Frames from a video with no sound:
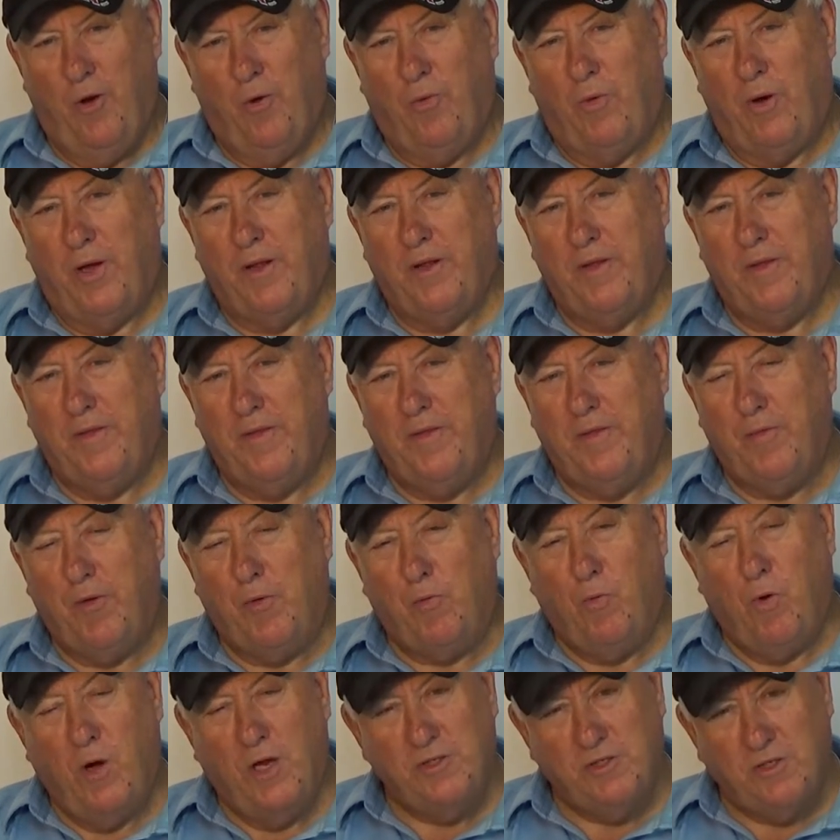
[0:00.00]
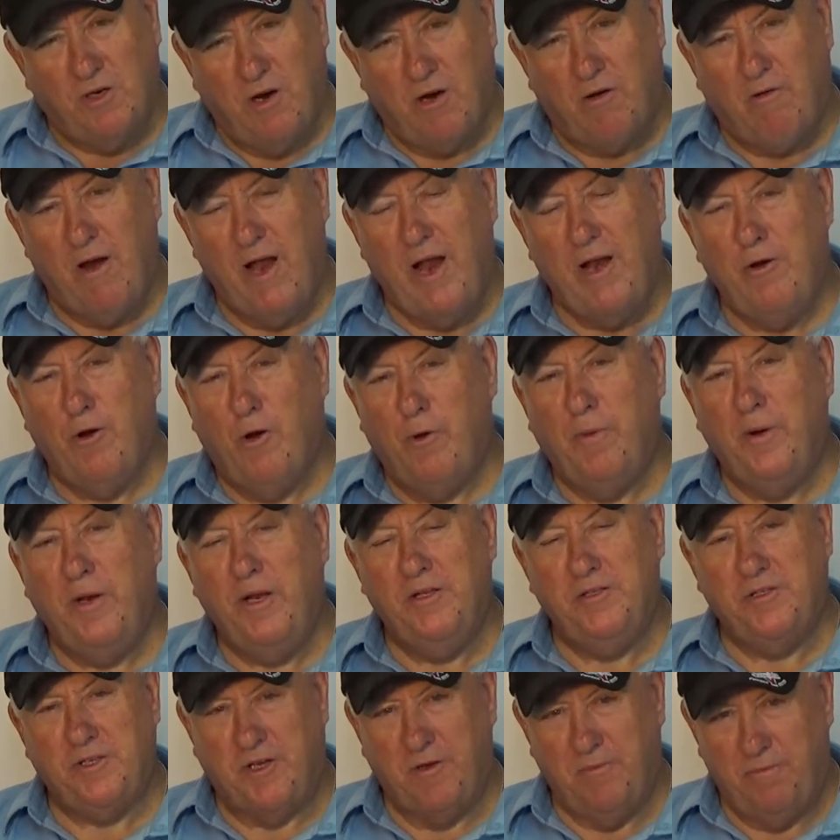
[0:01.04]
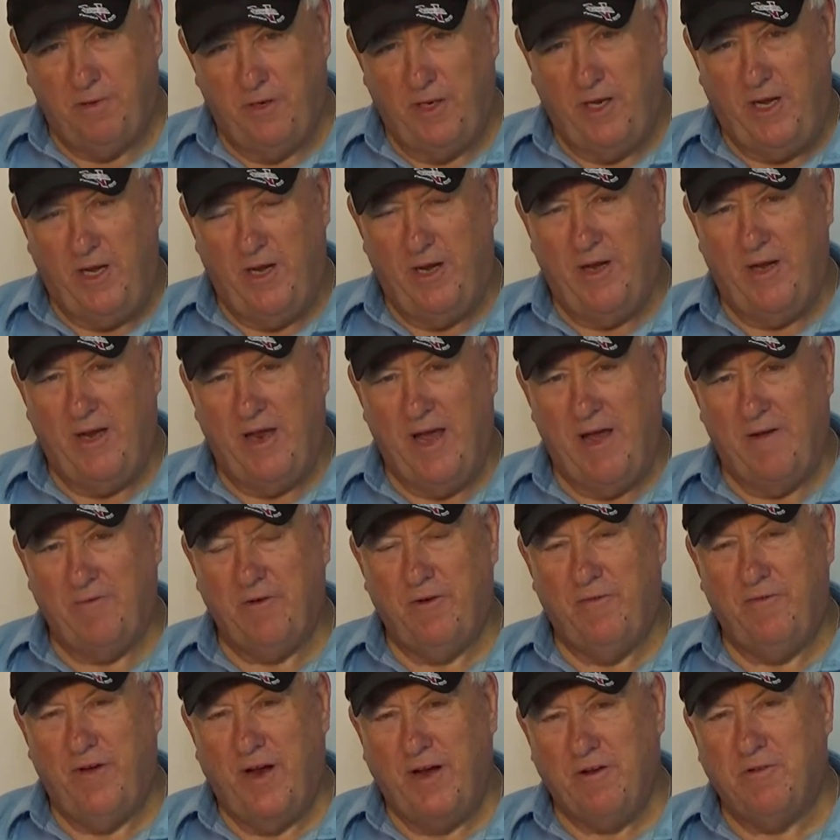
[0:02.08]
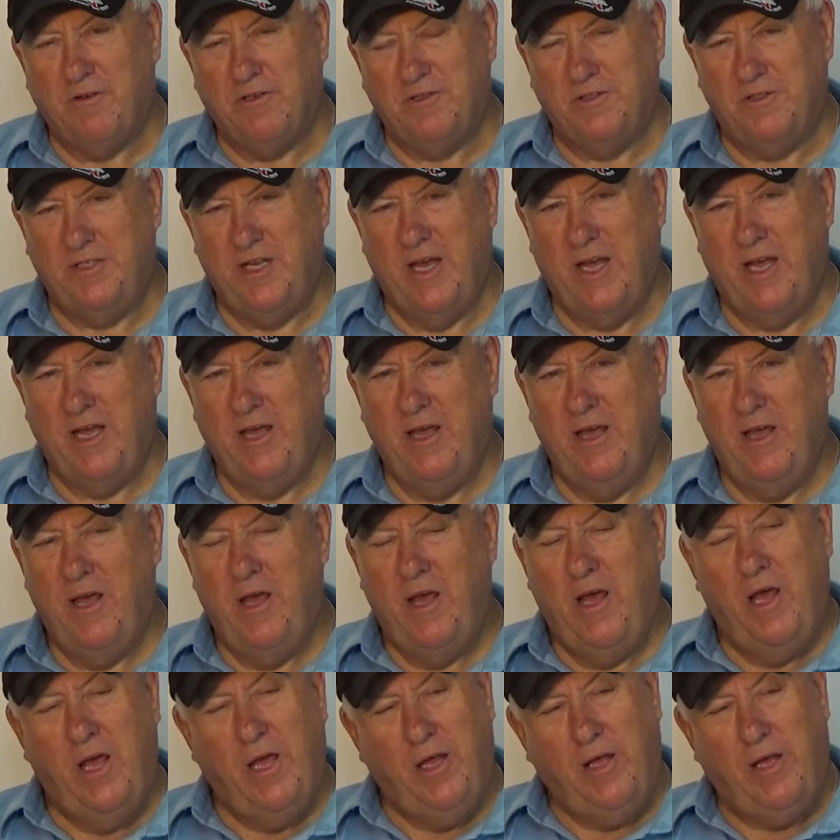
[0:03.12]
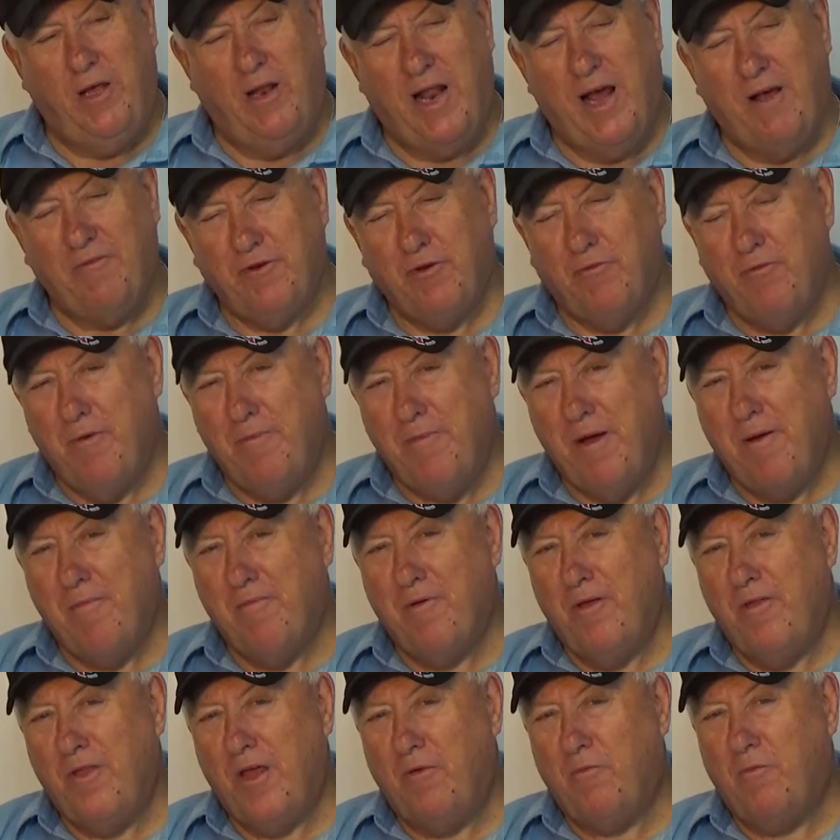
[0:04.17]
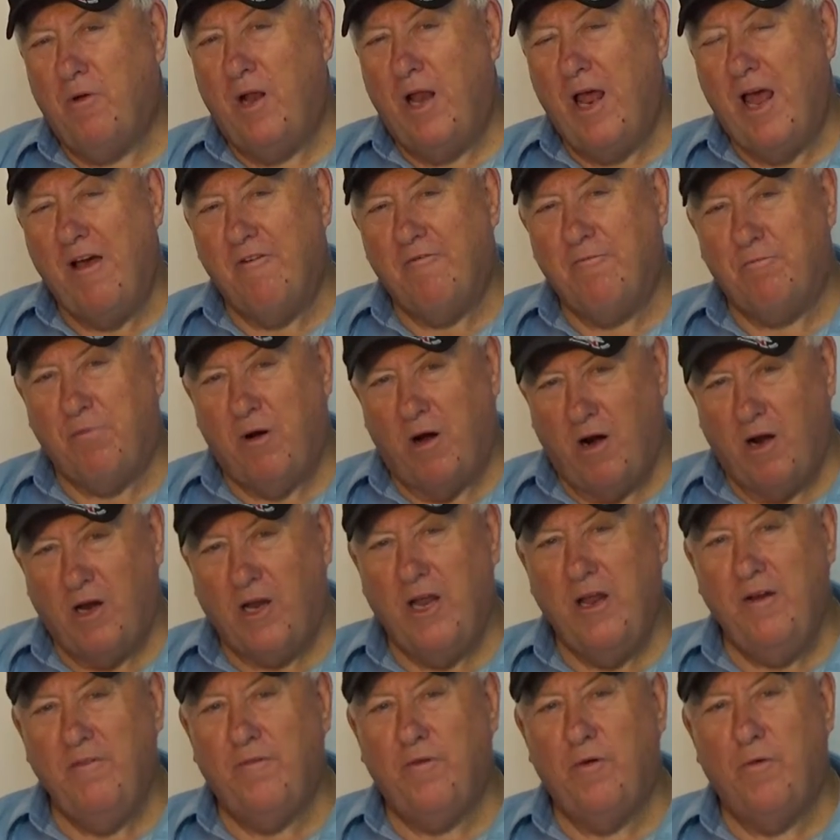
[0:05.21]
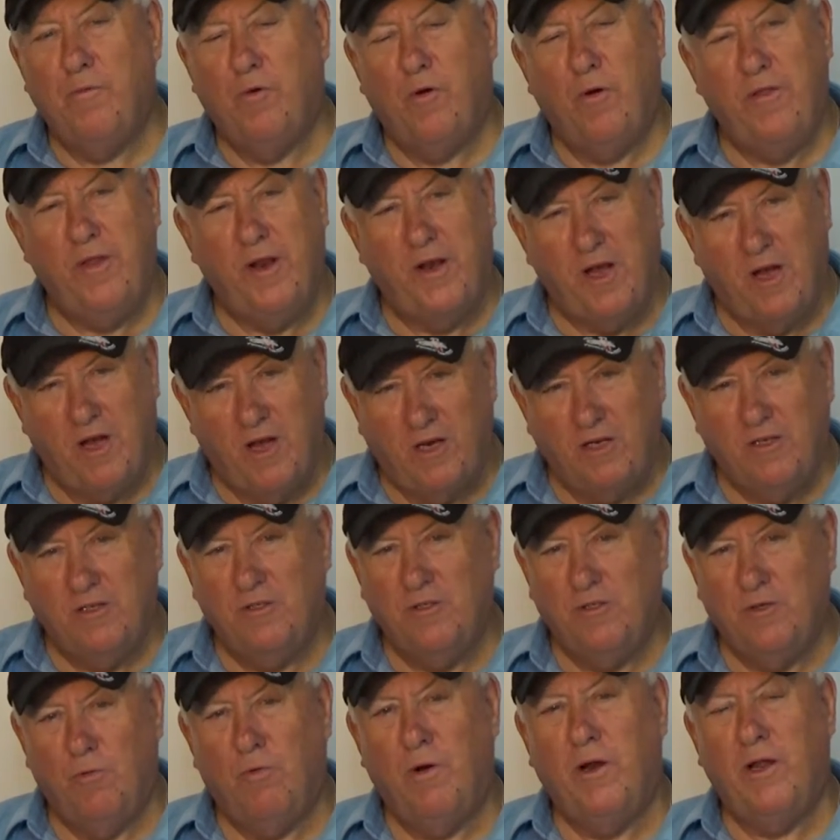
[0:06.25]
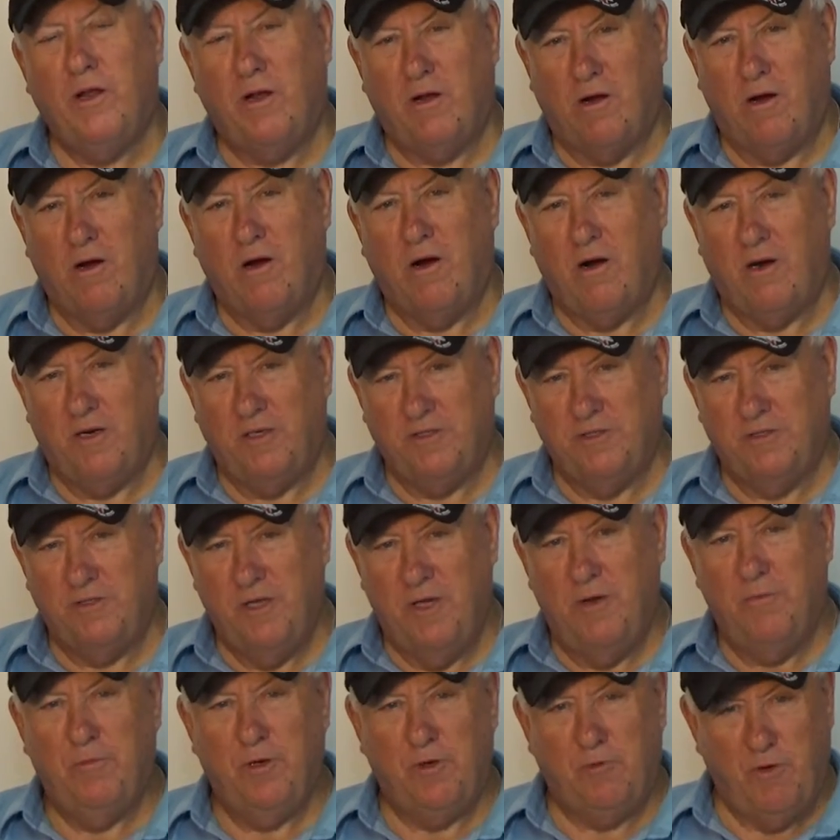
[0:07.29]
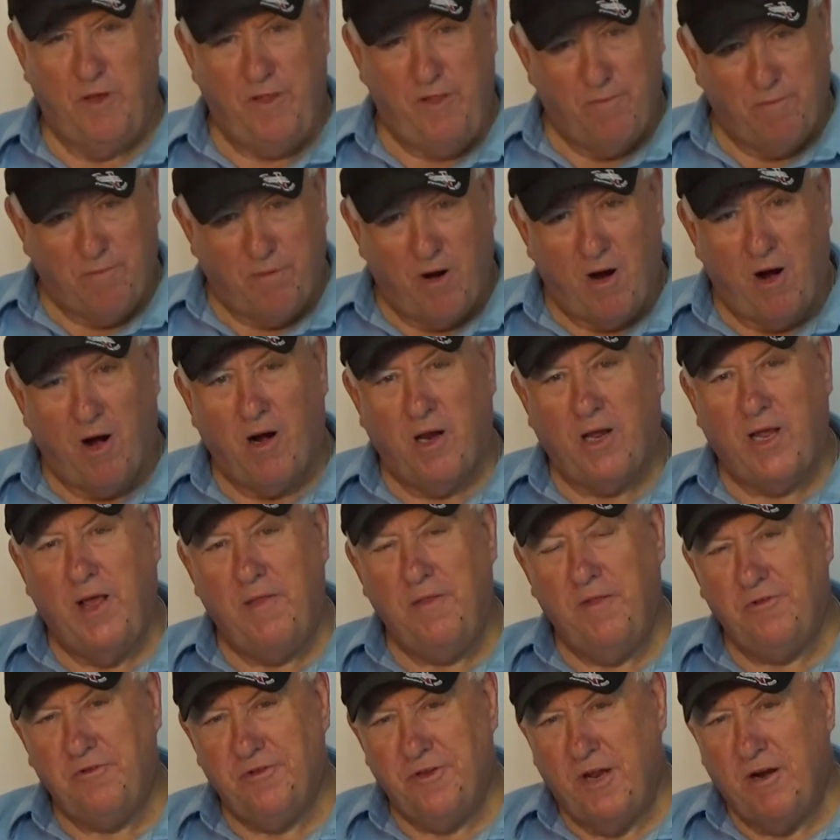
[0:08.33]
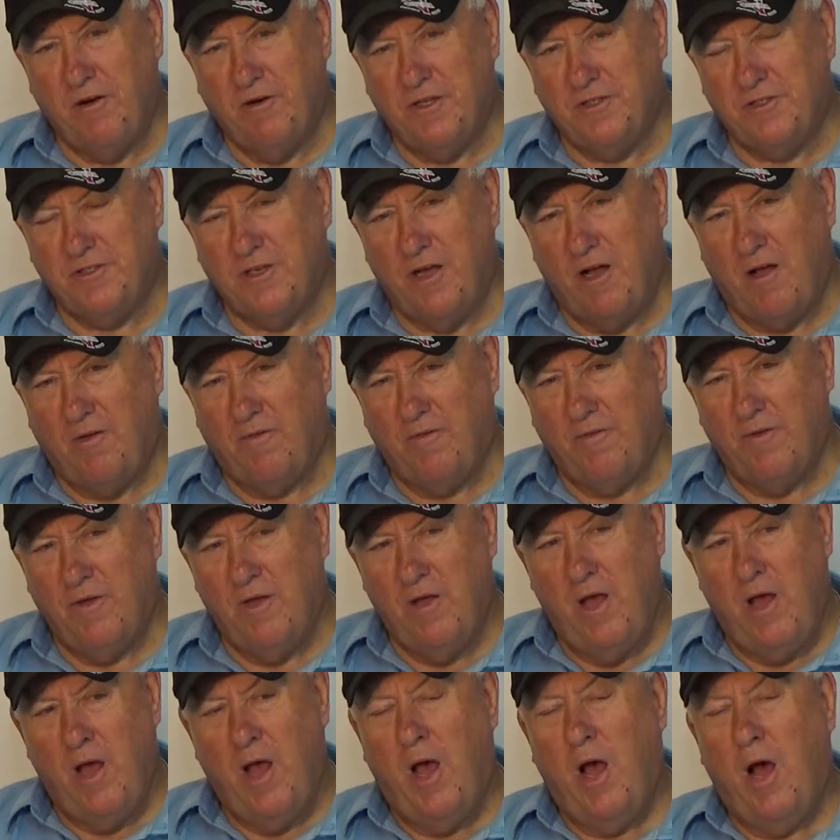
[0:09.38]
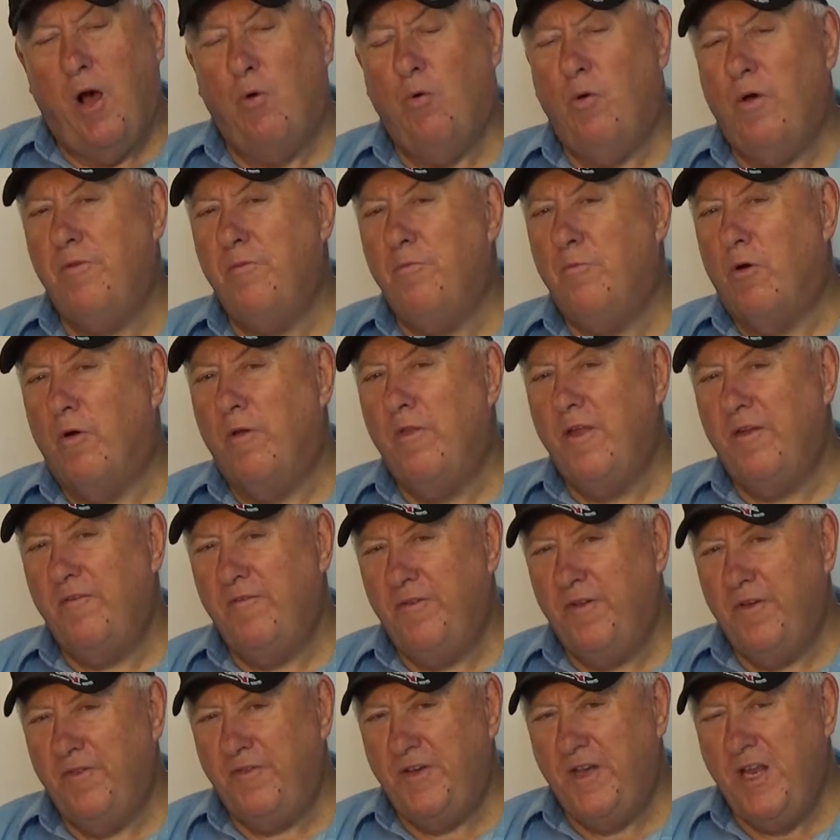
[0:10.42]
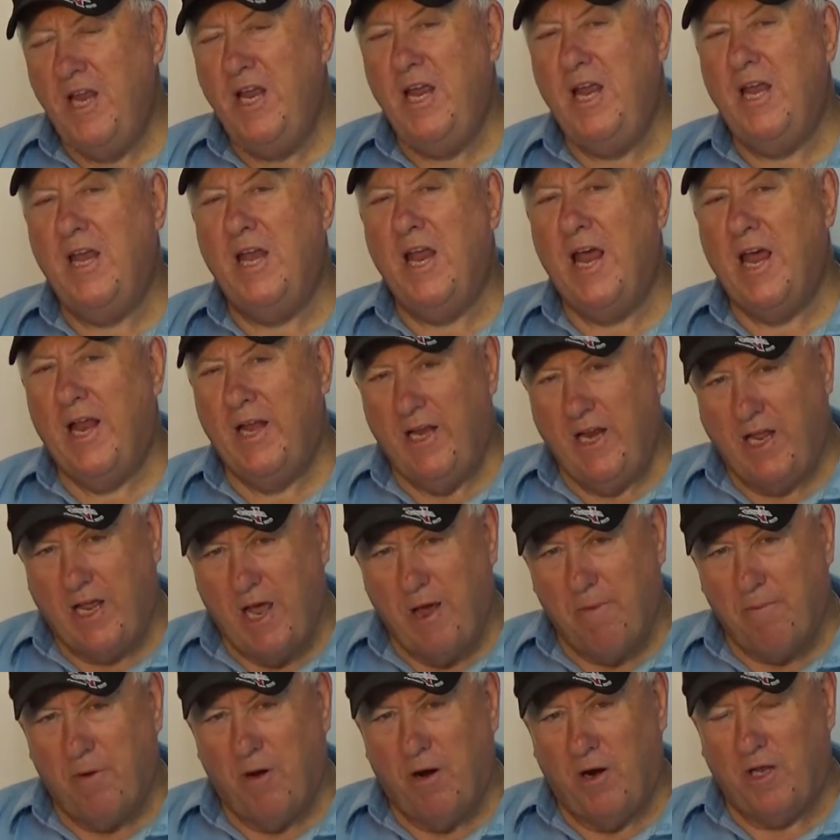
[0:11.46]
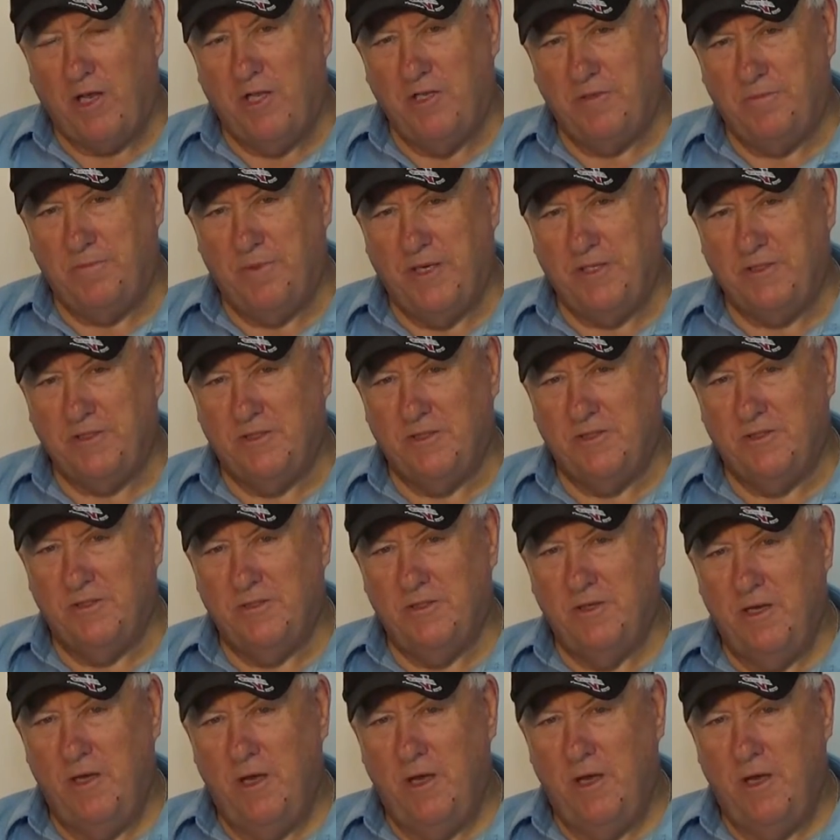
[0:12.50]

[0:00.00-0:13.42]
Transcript: Well, once our grand opening is completed after Veterans Day, you'll have to remember that we'll have parking for more than 120 cars between the park and the center itself, with more than 15 handicap parking spaces.